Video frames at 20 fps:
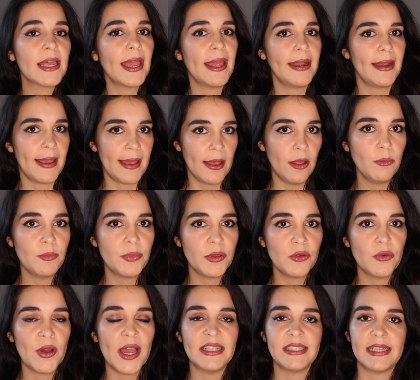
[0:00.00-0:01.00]
can help
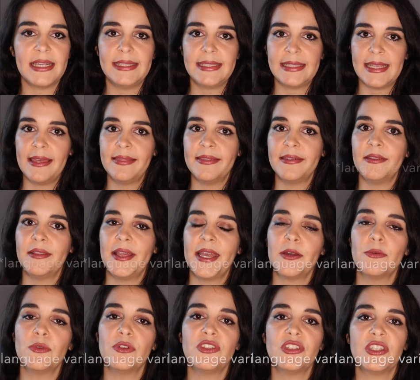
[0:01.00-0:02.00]
you as I said the
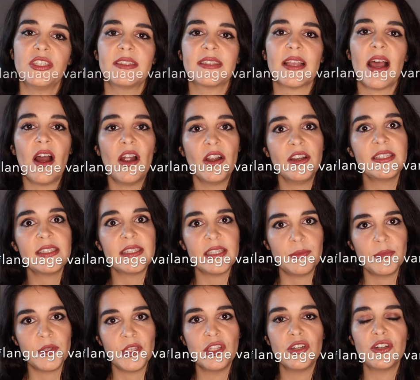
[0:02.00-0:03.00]
languages are
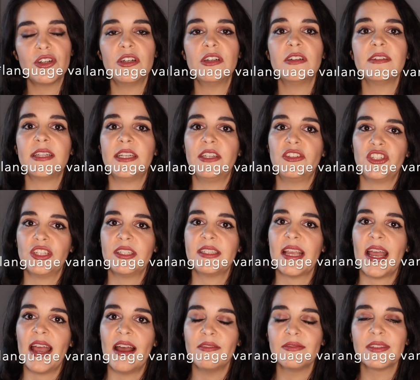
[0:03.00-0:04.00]
similar they just
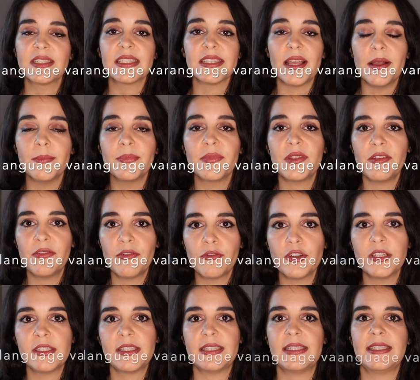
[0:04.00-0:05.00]
have some
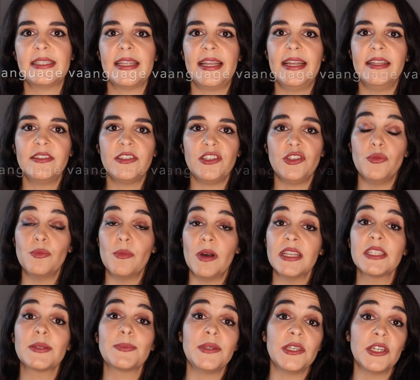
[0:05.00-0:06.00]
differences that you
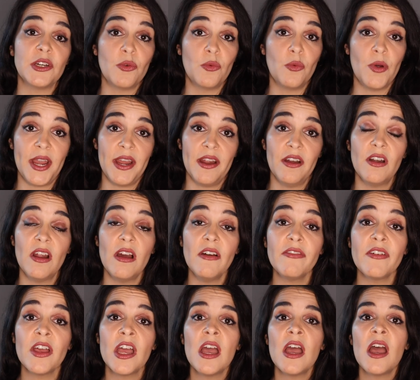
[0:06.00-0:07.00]
must be aware
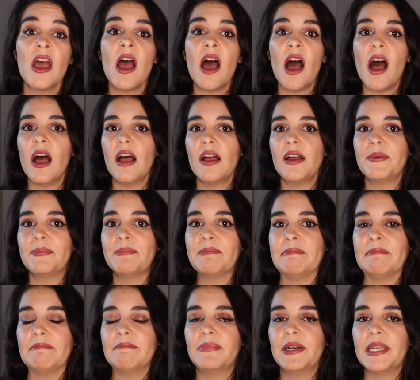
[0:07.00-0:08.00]
of
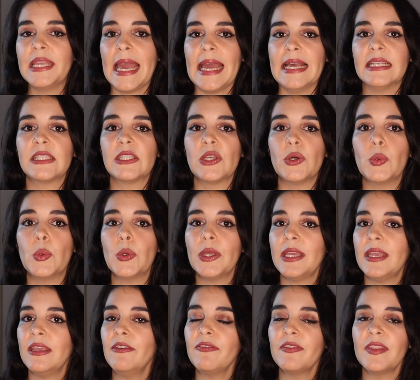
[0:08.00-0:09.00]
um, but yeah, so
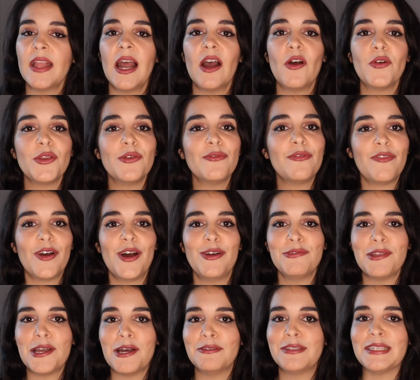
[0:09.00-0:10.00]
if now you
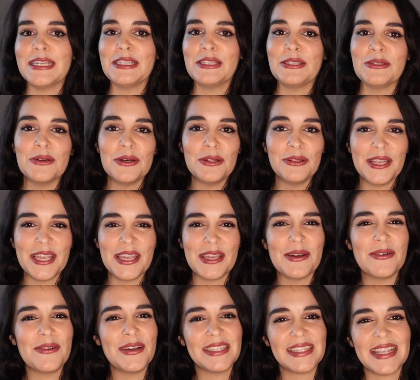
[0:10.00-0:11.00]
found out that
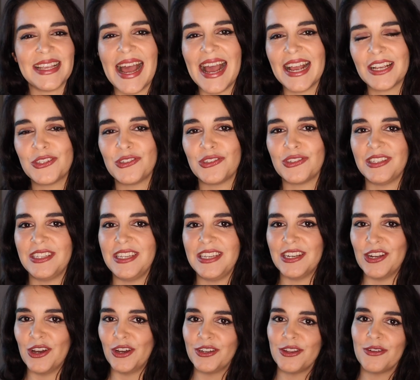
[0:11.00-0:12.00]
Duolingo is actually
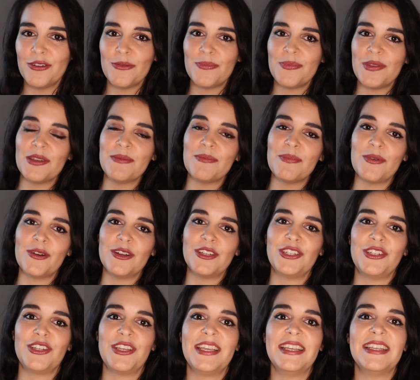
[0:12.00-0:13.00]
not European
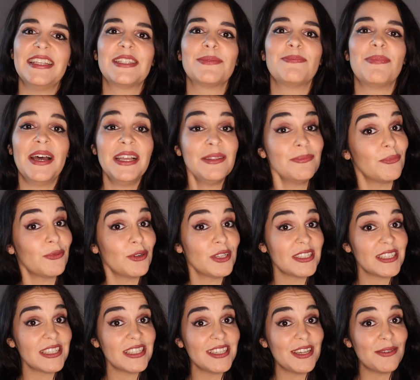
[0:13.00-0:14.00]
Portuguese but
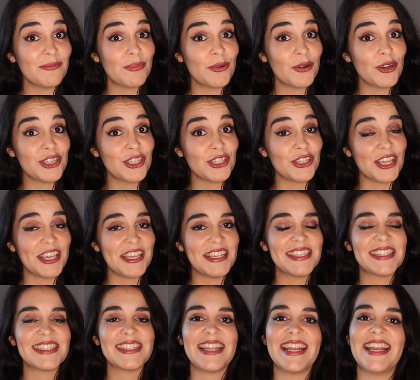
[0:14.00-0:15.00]
Brazilian
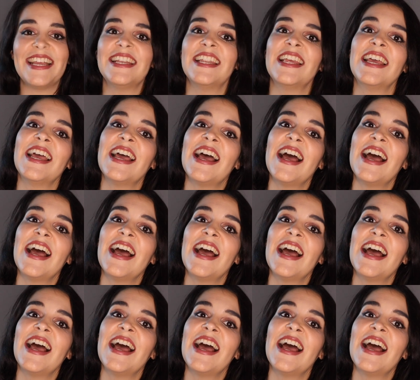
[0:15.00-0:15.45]
Portuguese, then